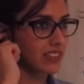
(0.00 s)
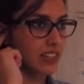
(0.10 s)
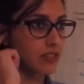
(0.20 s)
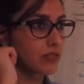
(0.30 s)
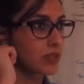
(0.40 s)

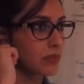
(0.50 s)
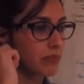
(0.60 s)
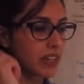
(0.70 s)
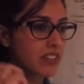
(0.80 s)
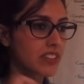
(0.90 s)
Now if you
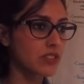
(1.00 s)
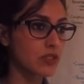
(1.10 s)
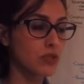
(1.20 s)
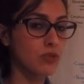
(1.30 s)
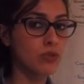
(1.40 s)
compare this
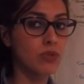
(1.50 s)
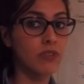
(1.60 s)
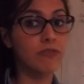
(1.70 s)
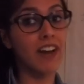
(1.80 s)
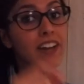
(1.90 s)
to
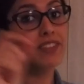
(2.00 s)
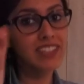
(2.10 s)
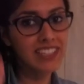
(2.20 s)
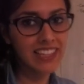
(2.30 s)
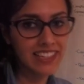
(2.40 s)

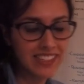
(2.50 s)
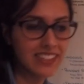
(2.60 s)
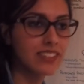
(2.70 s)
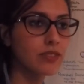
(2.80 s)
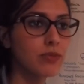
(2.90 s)
virally
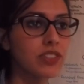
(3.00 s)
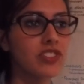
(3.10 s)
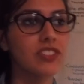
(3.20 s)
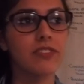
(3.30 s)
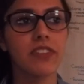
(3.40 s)
latent,
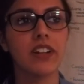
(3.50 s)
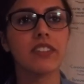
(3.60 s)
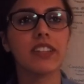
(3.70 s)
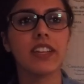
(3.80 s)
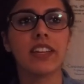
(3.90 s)
which is
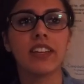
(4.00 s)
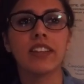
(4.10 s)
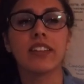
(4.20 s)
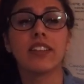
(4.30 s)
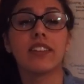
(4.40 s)
found
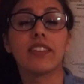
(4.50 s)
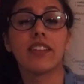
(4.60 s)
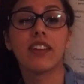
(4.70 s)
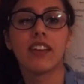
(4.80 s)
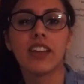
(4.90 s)

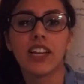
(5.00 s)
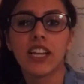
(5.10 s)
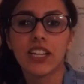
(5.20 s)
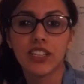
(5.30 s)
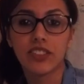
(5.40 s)
in
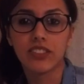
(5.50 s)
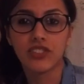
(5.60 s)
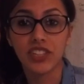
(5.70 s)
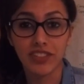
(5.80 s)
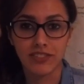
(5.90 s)

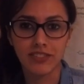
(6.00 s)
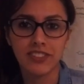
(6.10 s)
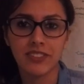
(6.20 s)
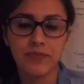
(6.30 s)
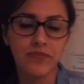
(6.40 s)

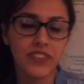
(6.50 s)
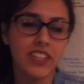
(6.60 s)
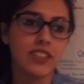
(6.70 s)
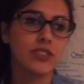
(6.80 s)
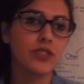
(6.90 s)
shingles,
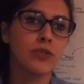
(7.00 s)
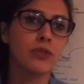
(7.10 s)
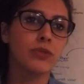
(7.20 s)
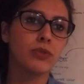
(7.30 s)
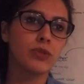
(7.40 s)

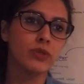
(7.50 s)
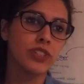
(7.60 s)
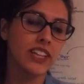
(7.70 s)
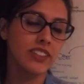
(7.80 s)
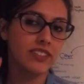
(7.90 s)
so you
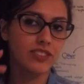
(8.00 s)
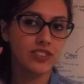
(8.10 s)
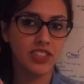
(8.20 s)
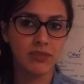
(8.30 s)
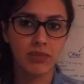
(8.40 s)
get
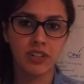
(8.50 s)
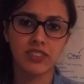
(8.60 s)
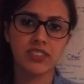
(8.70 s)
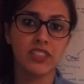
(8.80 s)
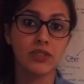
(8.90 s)

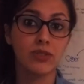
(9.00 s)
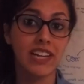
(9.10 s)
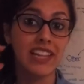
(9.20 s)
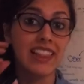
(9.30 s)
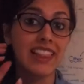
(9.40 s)
chickenpox and then you
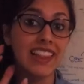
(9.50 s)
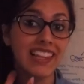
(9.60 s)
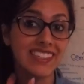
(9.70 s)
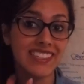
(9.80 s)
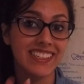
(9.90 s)
get a
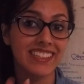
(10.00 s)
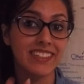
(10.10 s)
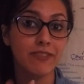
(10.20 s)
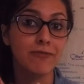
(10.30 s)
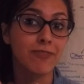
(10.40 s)

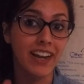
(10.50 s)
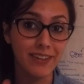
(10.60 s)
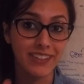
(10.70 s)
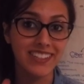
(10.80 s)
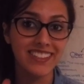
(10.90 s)
latent
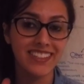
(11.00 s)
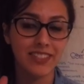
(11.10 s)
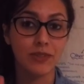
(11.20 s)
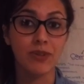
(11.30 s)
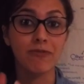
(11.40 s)
virus,
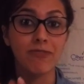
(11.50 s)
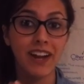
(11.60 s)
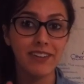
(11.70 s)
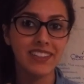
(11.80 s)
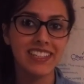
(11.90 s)
so a
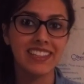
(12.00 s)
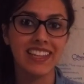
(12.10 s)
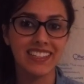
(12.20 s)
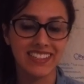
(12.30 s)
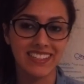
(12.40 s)
virally
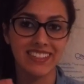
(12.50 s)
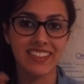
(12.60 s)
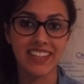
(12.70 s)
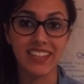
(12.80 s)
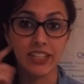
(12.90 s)
latent
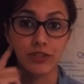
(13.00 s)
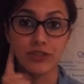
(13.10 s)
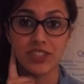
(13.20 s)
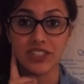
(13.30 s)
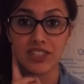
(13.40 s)
thing in your
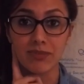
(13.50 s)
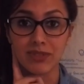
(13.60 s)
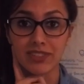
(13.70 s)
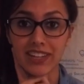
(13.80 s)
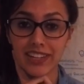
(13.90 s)

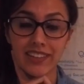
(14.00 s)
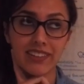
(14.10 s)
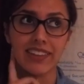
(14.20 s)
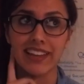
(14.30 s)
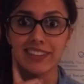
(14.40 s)
trigeminal
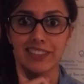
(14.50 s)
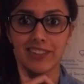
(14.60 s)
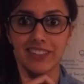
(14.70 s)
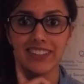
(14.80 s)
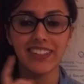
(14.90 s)

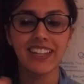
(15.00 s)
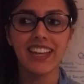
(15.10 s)
ganglion,